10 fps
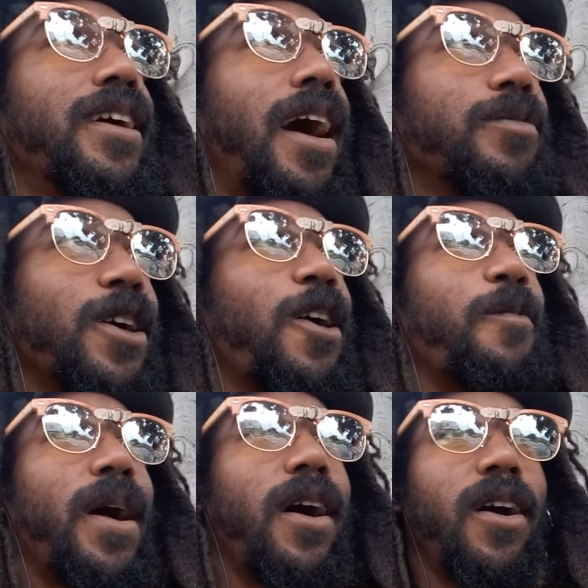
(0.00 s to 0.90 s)
I'm talking
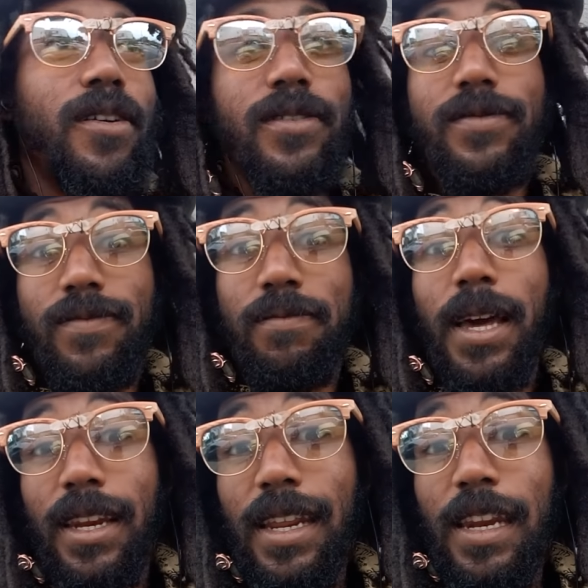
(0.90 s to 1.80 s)
about
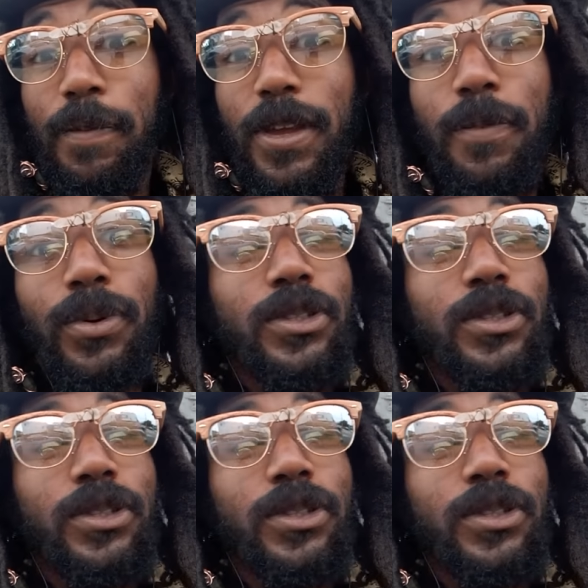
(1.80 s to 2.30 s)
melanated people.